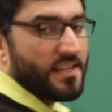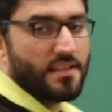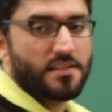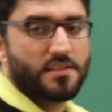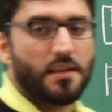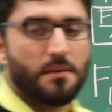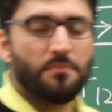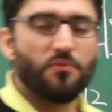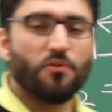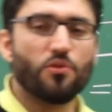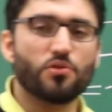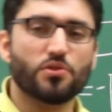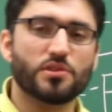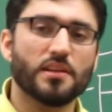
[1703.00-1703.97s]
the same
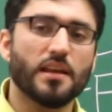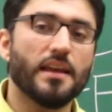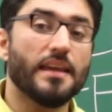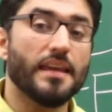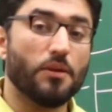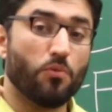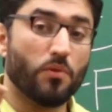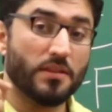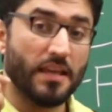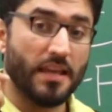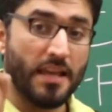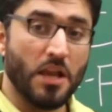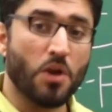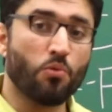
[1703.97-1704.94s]
force with the
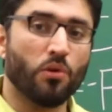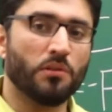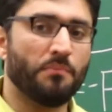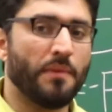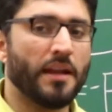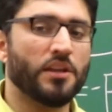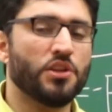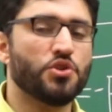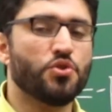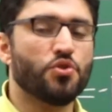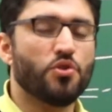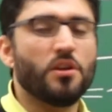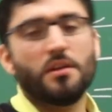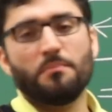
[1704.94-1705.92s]
equal
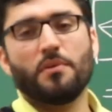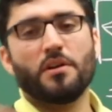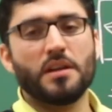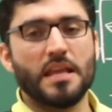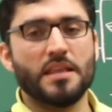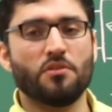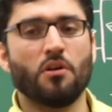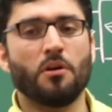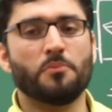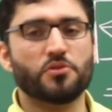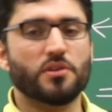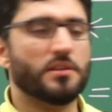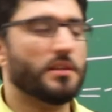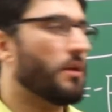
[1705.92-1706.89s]
magnitude but in the
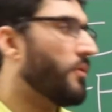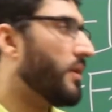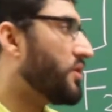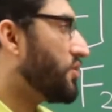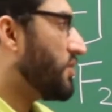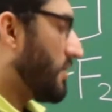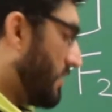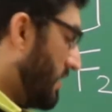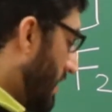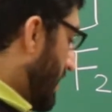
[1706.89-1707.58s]
opposite direction.